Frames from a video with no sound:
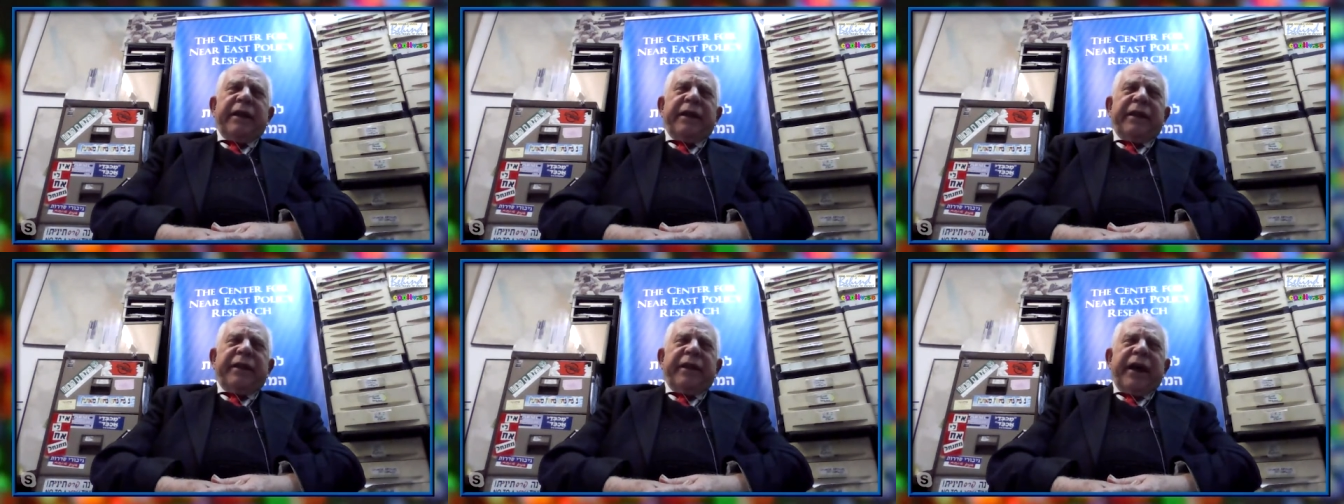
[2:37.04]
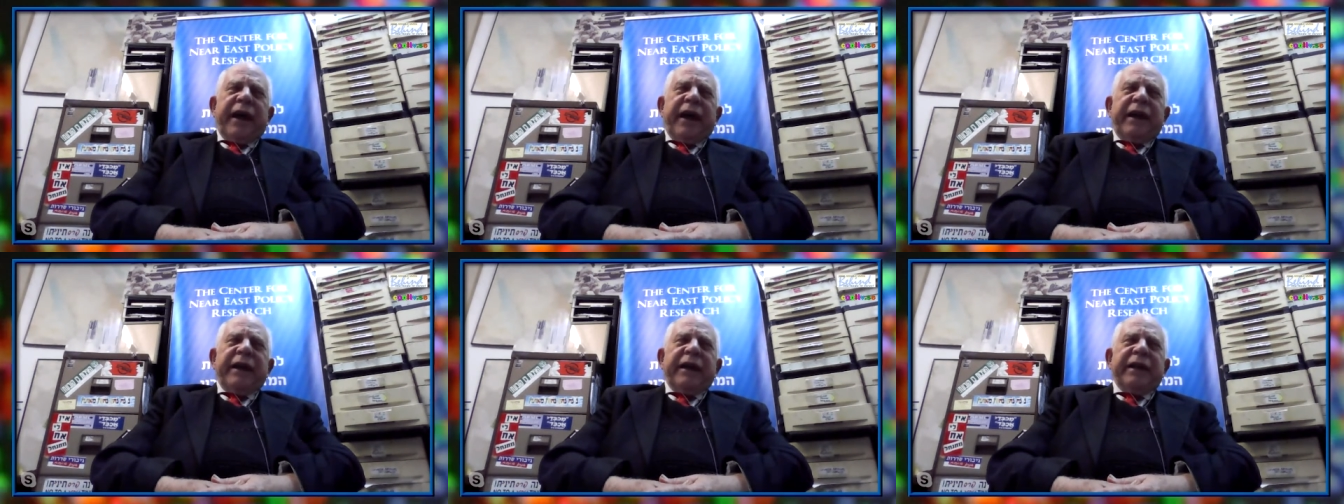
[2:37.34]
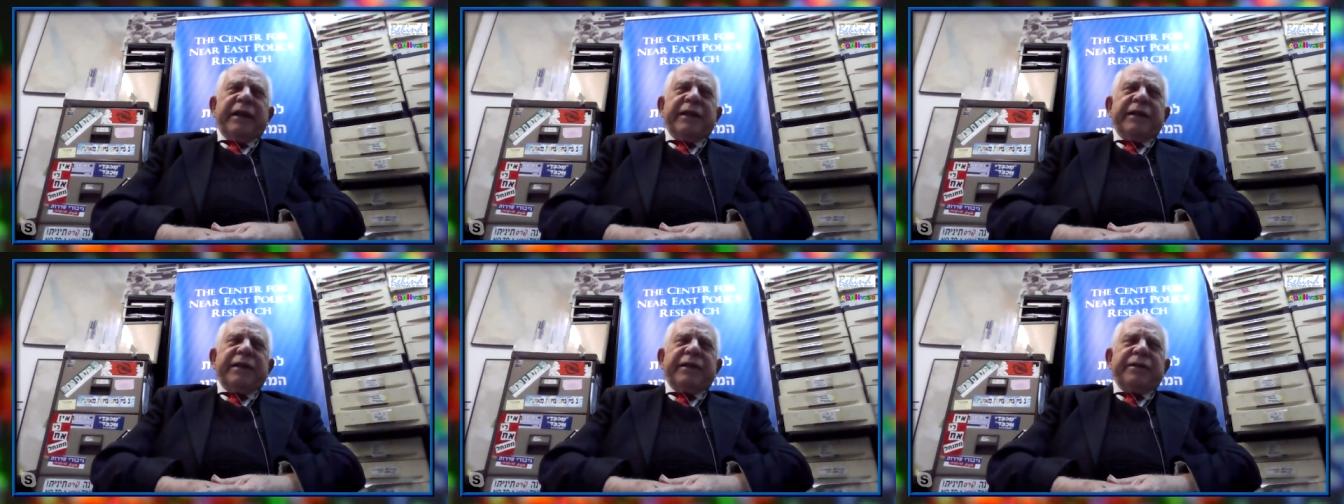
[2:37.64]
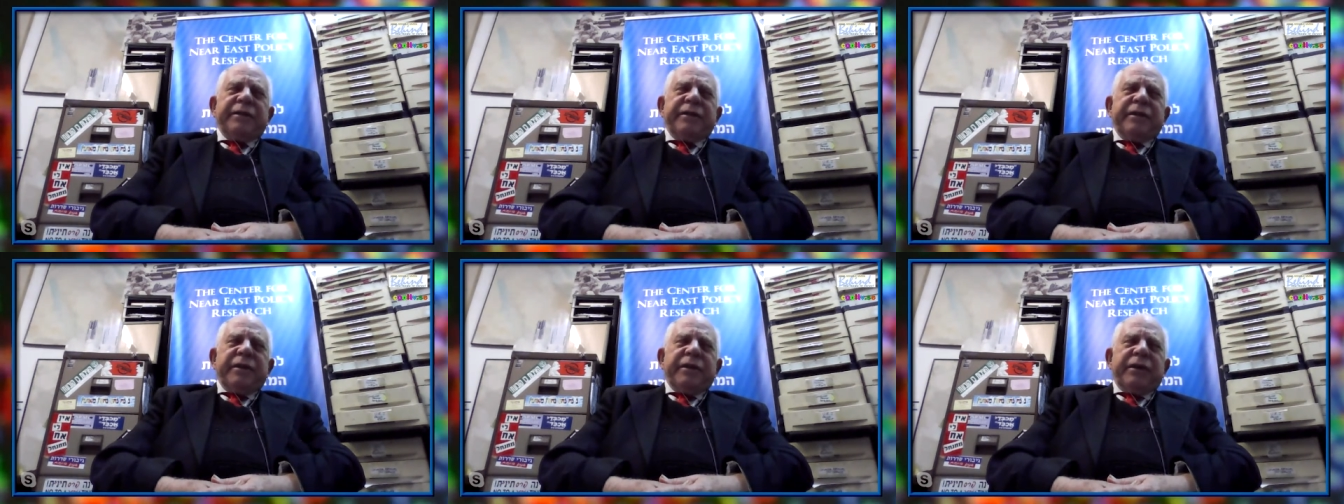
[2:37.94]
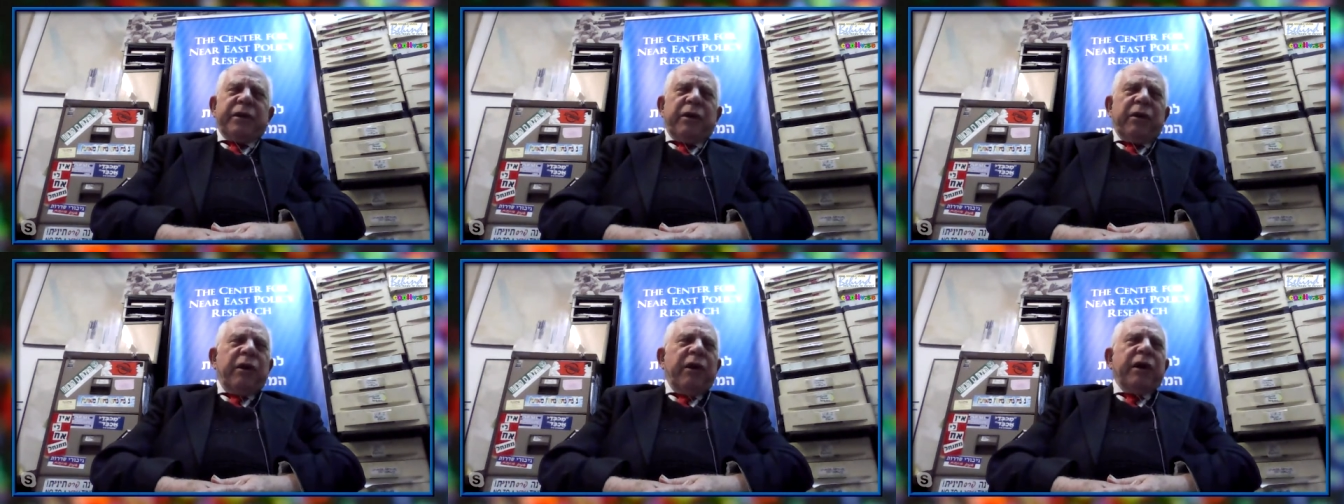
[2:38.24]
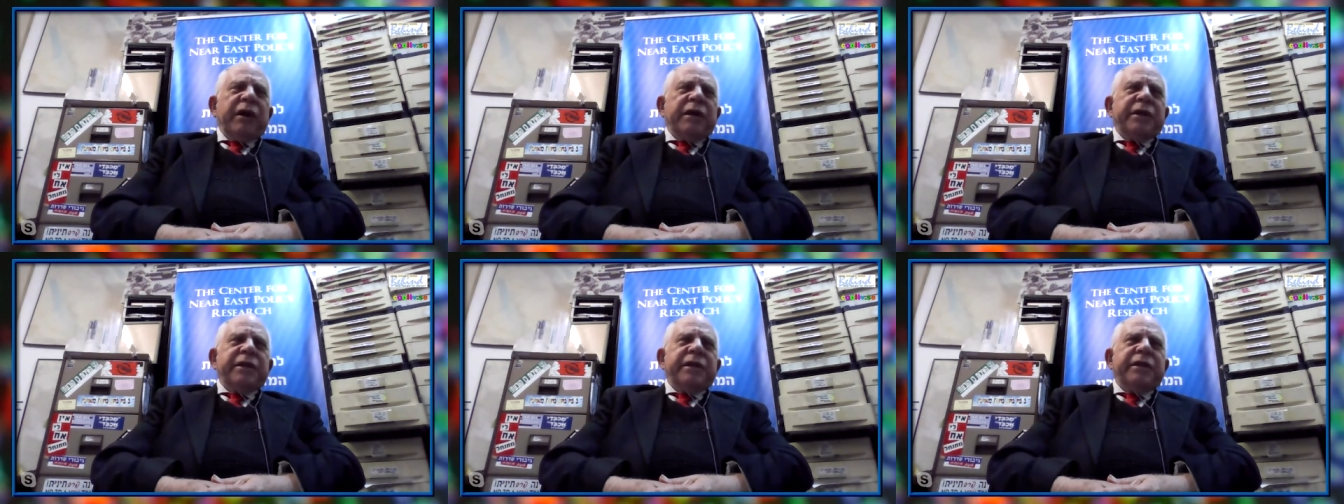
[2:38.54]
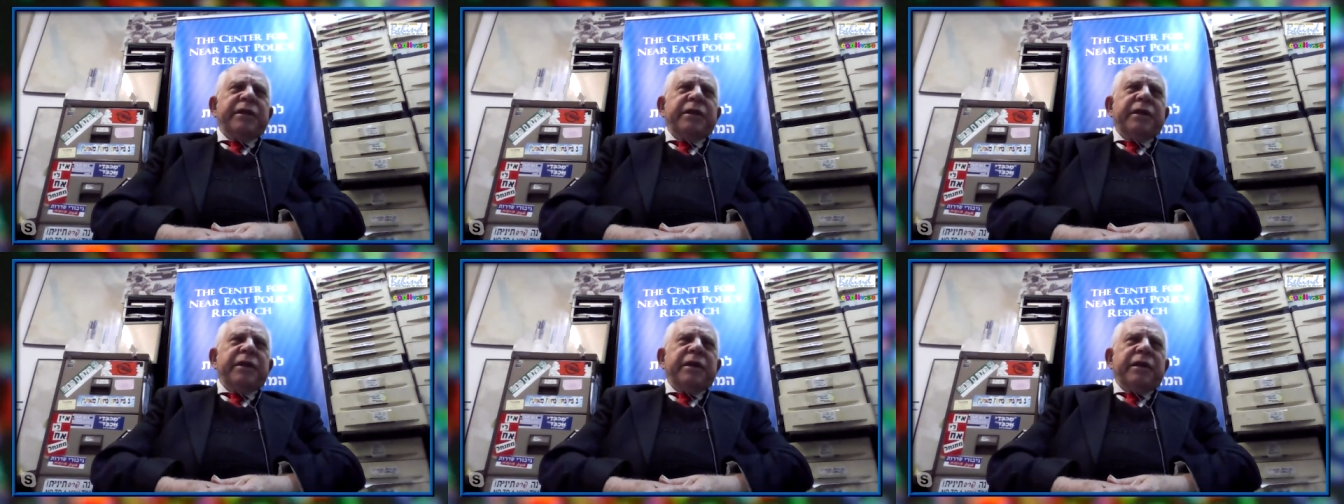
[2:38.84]
that is
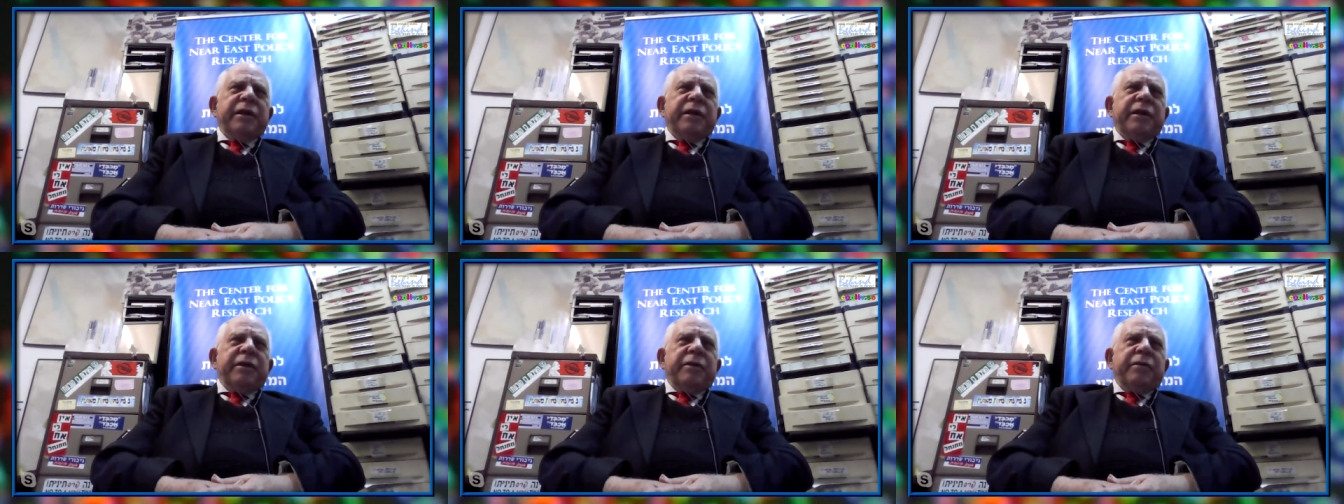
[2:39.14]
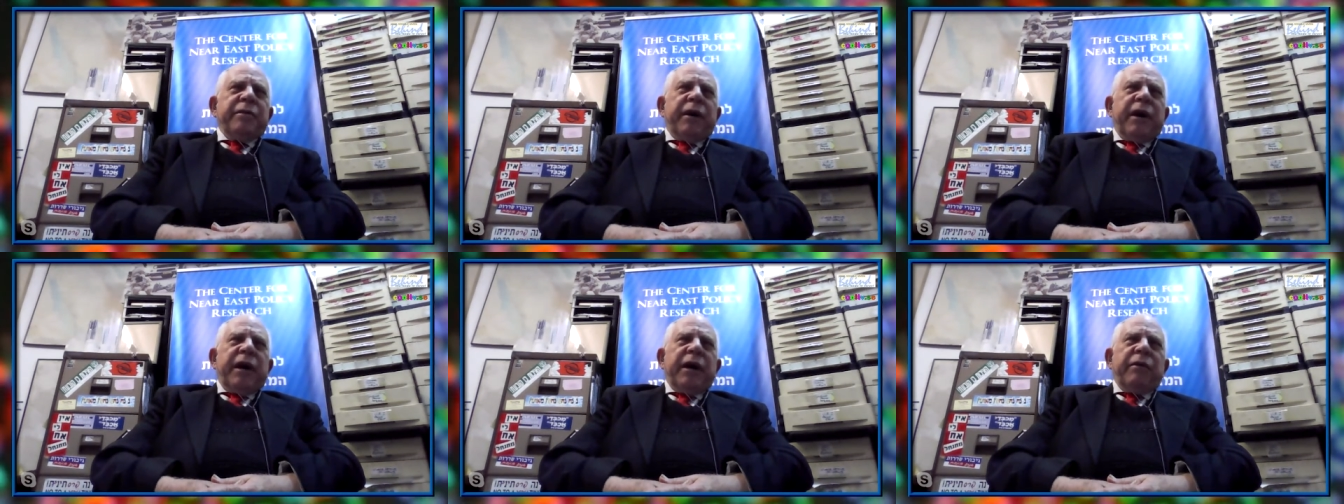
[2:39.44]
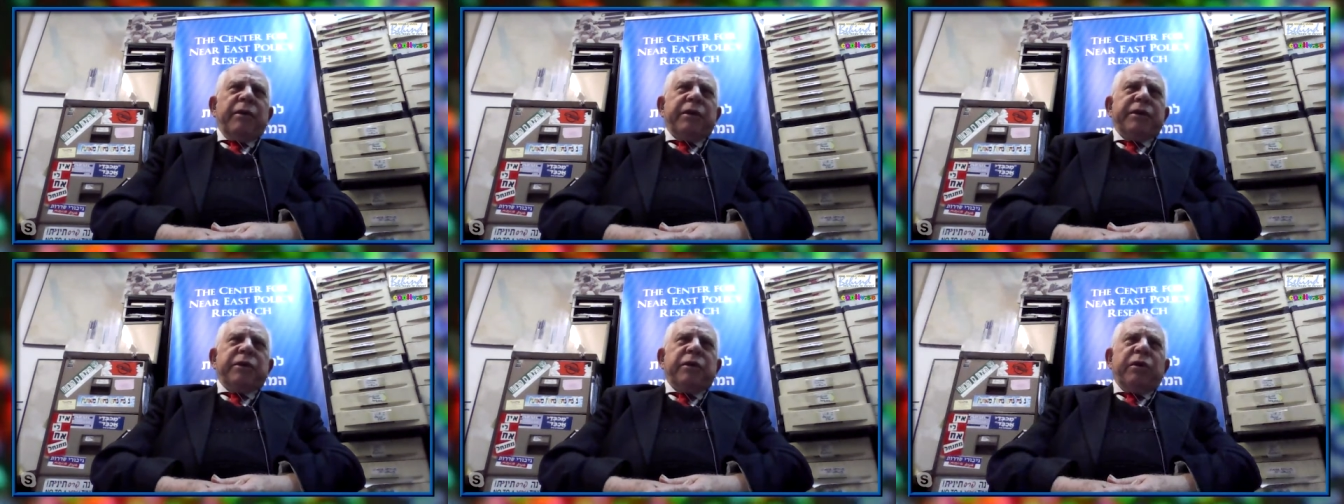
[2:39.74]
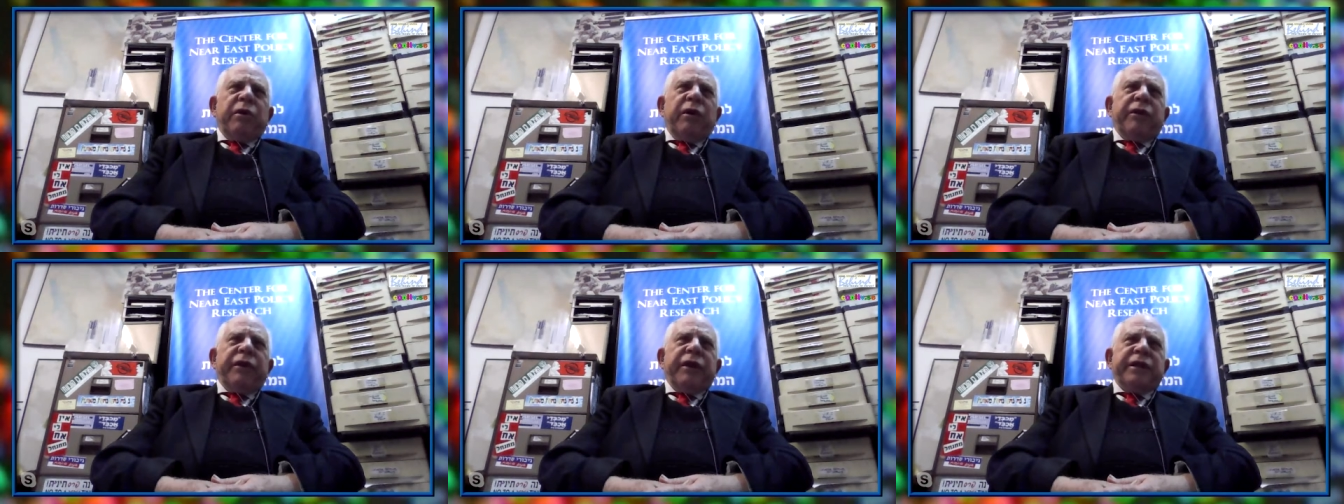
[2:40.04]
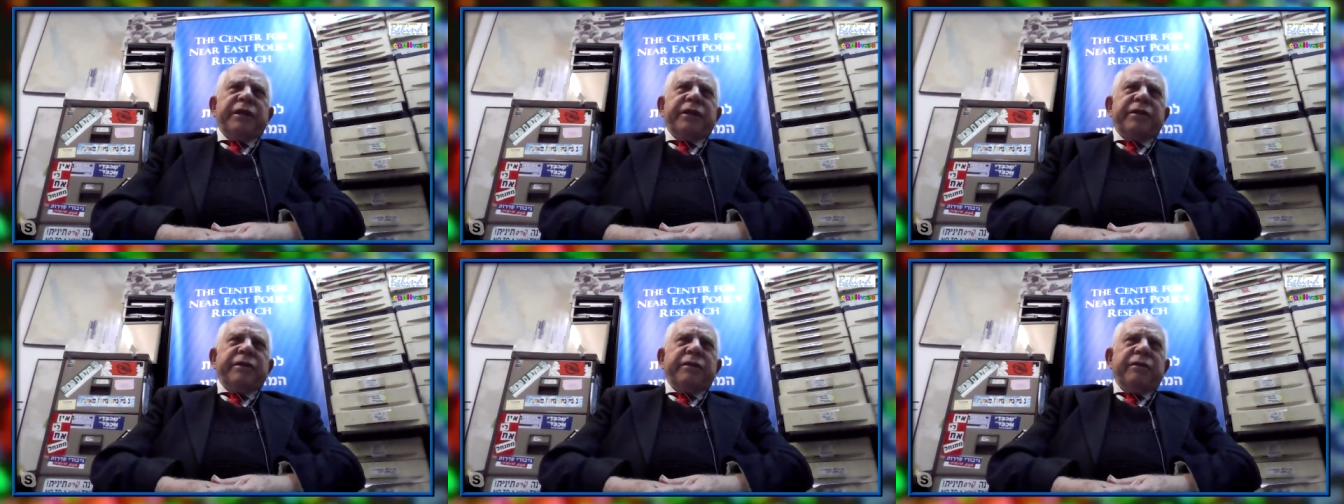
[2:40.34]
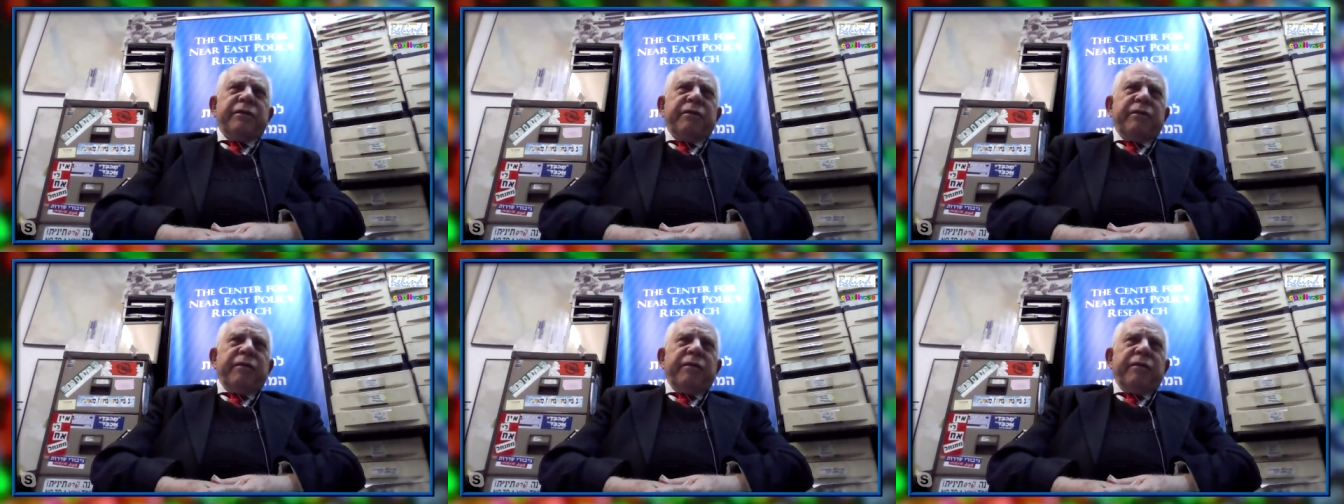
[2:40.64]
caused by what's called this